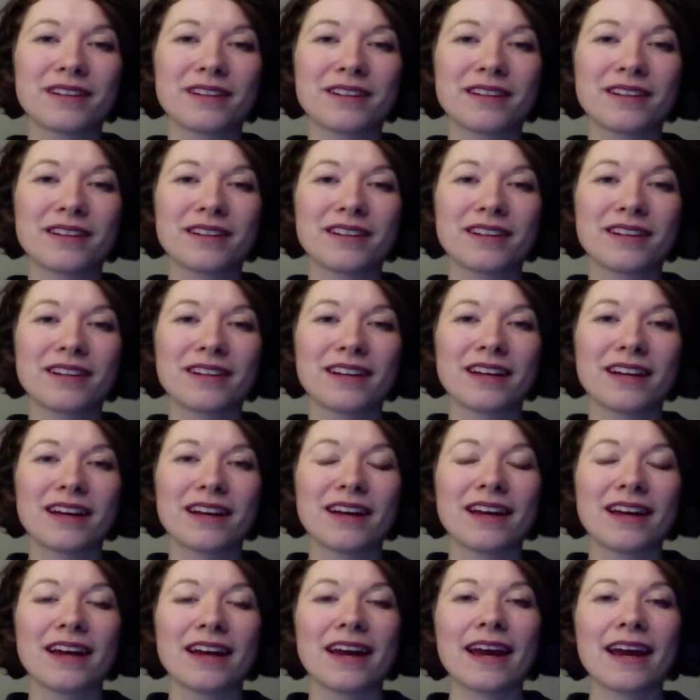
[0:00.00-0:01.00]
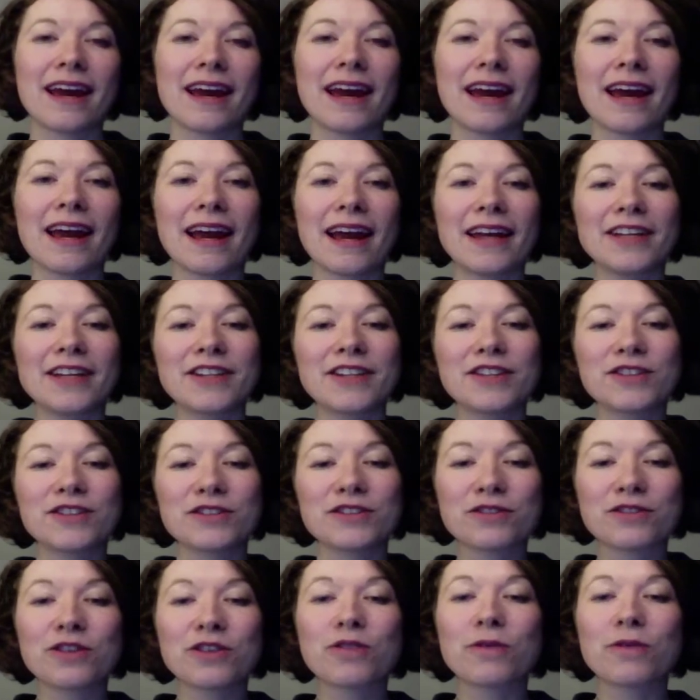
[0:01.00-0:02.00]
Mm-hmm. And it
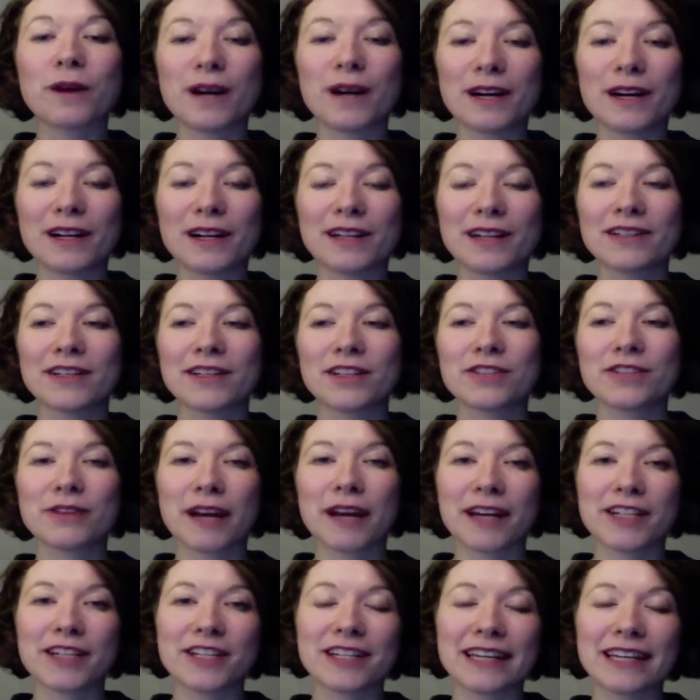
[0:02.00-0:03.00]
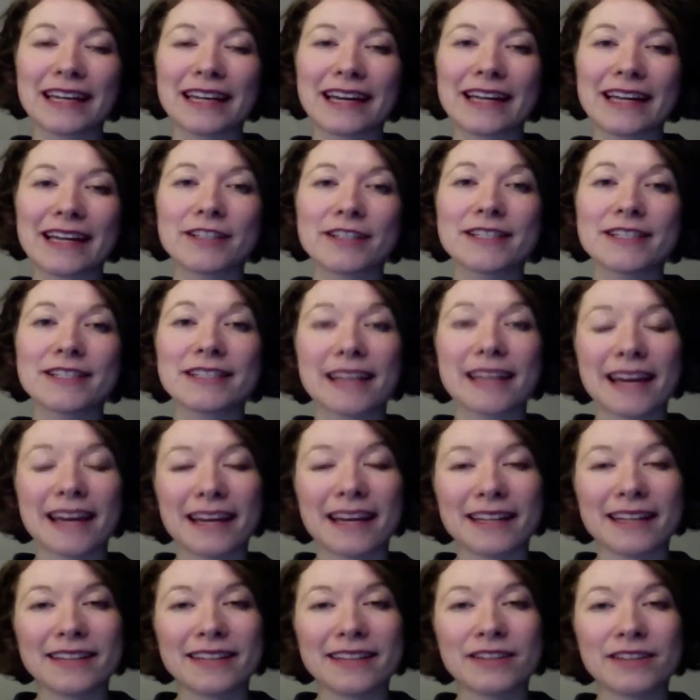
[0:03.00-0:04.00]
took a while to actually
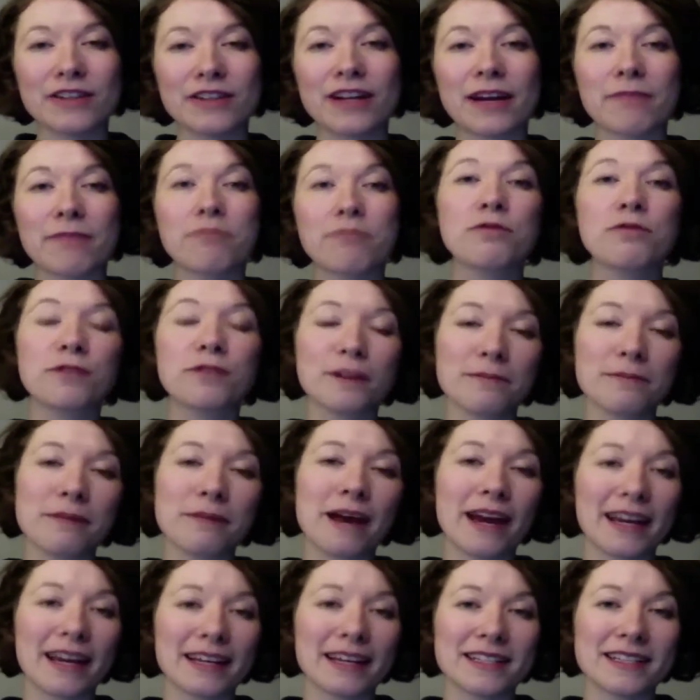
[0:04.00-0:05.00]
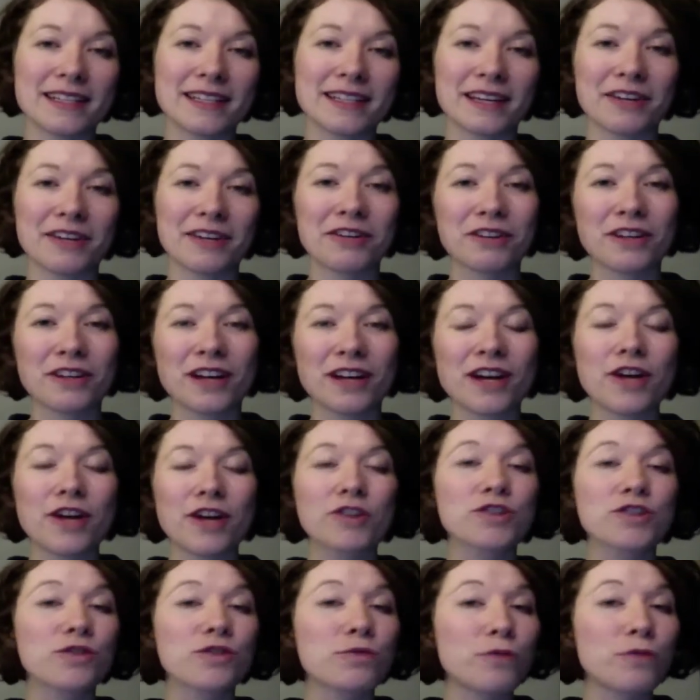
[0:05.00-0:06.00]
understand, okay, pull him back and say, good,
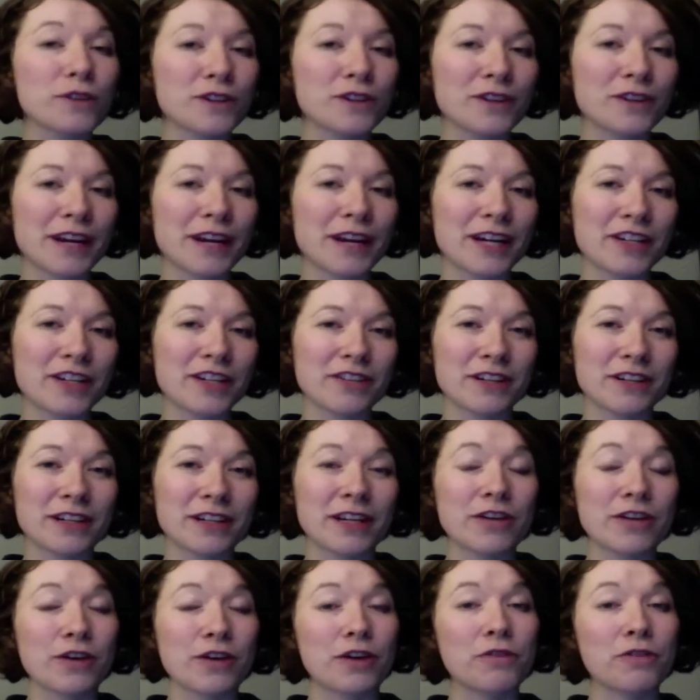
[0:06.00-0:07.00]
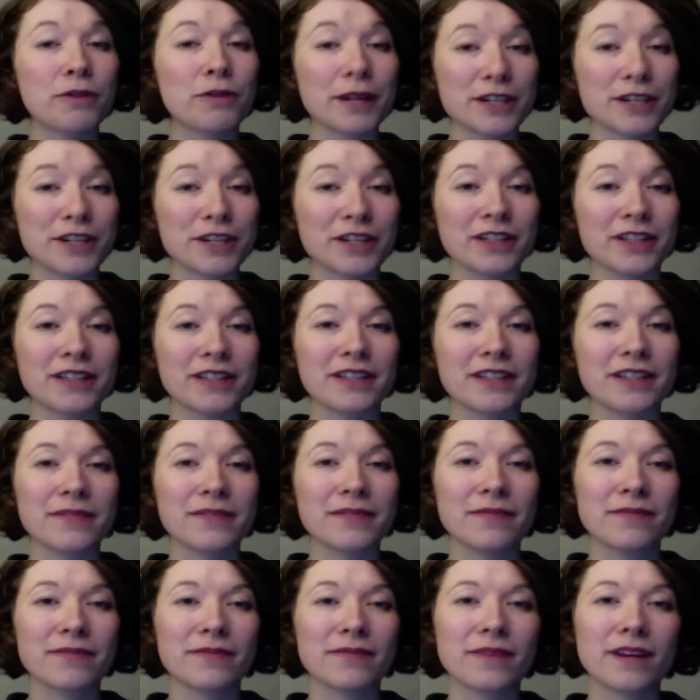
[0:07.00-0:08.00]
so what are actually your questions?
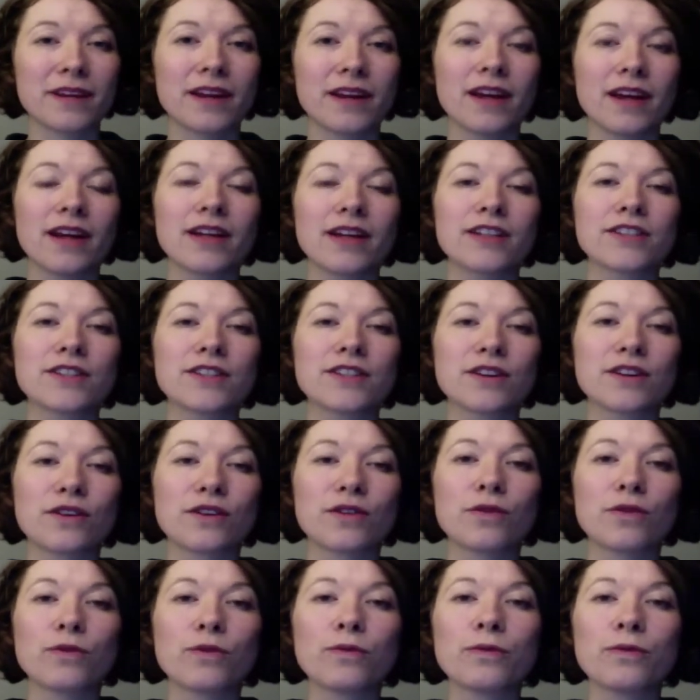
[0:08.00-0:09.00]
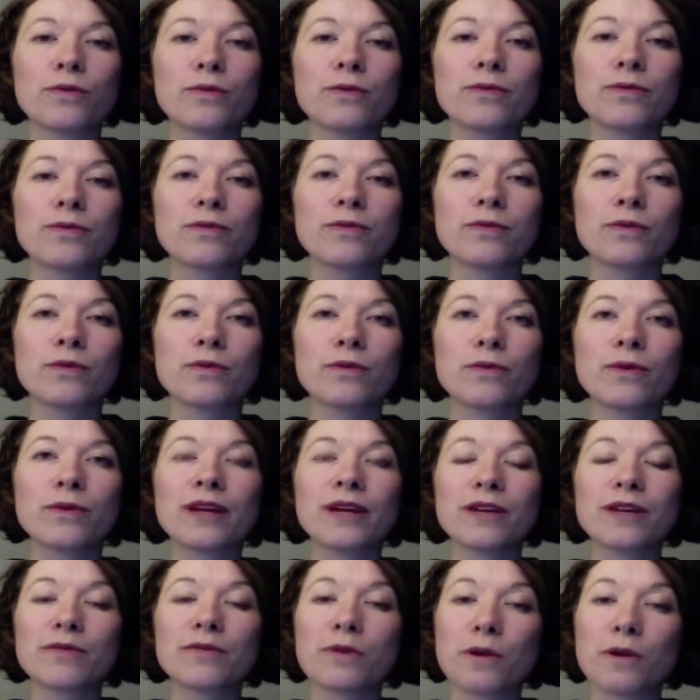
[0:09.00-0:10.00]
So we
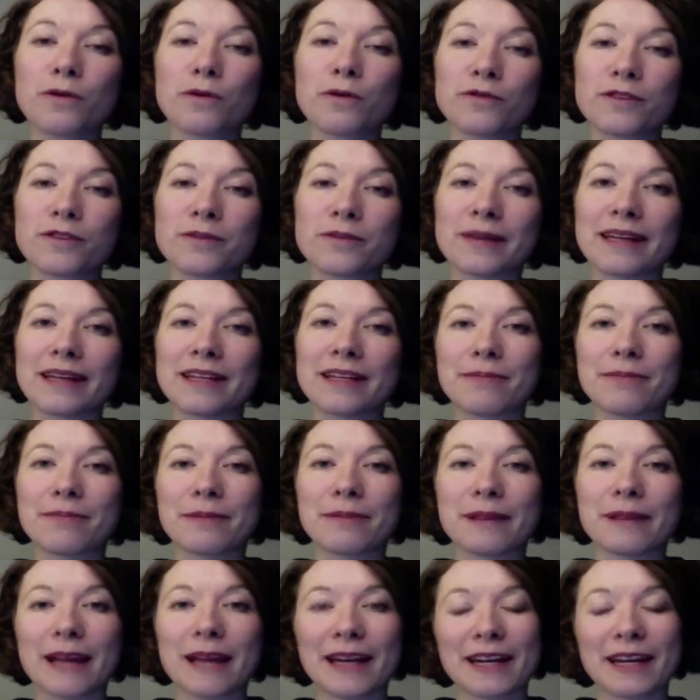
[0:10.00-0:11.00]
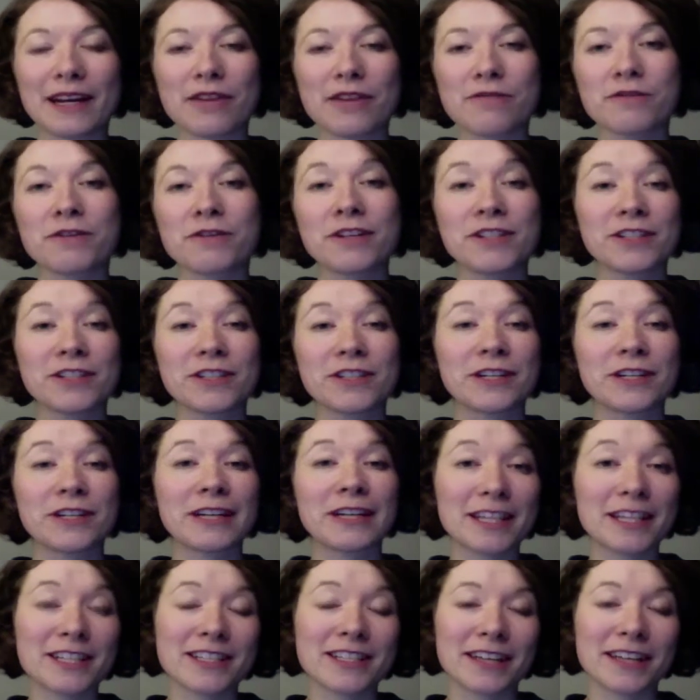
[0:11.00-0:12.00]
involved him in the planning of research in that
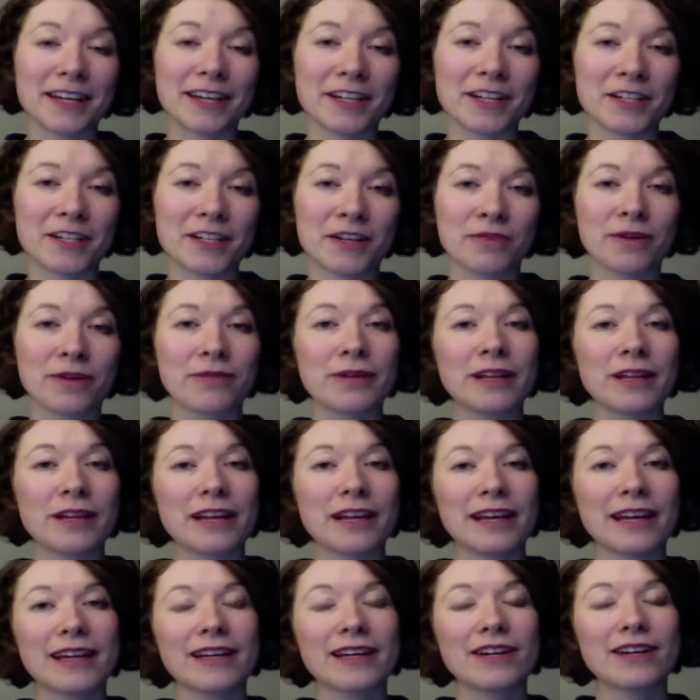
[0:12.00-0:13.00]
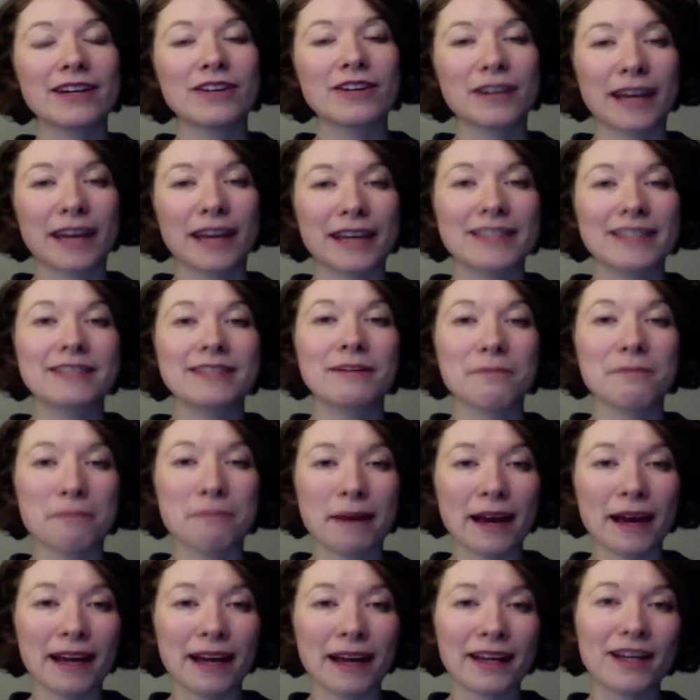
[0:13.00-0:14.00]
stage, that we were like, okay, step
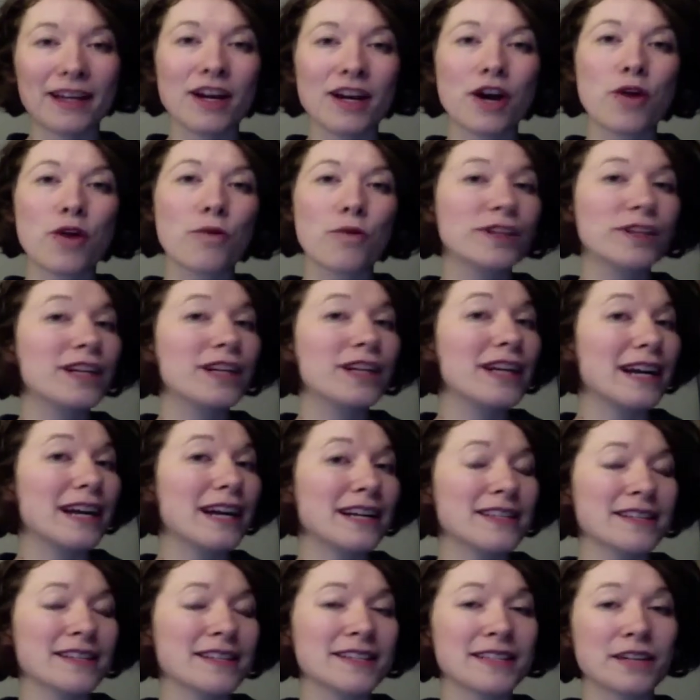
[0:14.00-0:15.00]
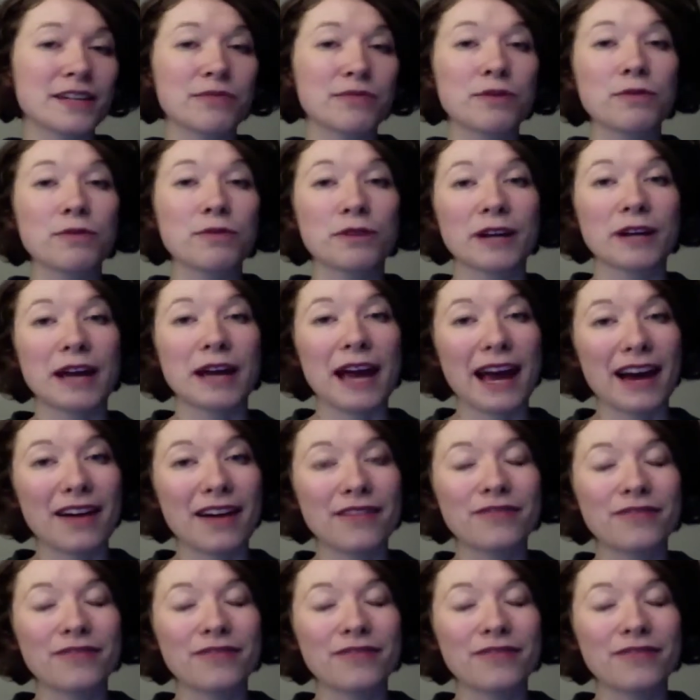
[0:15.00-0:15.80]
back. What are the answers that we want to have?